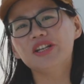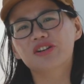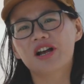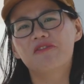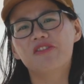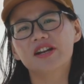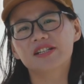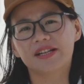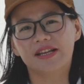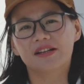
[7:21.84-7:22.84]
you
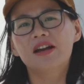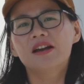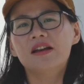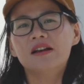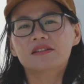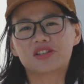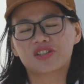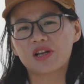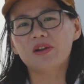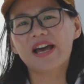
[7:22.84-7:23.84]
convert the
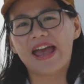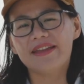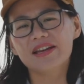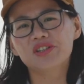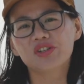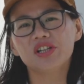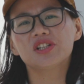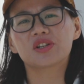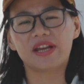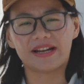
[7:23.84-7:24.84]
solar energy
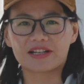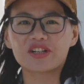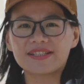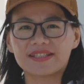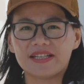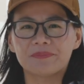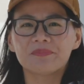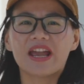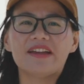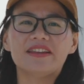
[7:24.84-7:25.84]
to electricity.
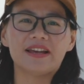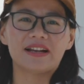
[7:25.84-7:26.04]
And the